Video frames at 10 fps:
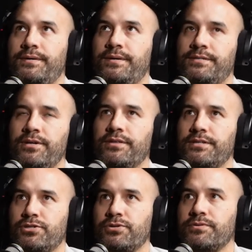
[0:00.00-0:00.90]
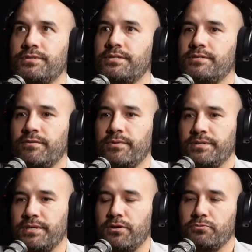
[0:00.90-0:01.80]
It's not in the true sense of the
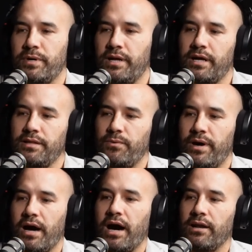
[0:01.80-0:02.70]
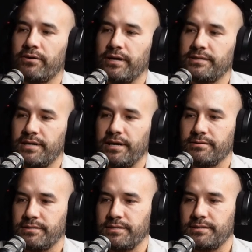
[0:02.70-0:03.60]
word sales, but like in the way I look at
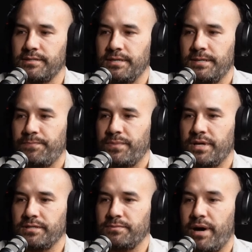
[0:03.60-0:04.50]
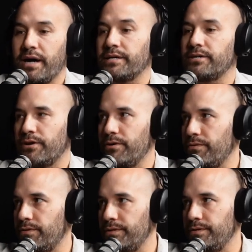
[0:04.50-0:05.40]
sales, it's it's market
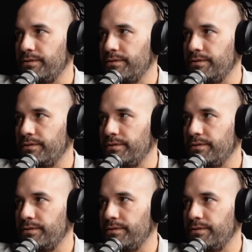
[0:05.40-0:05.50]
growth and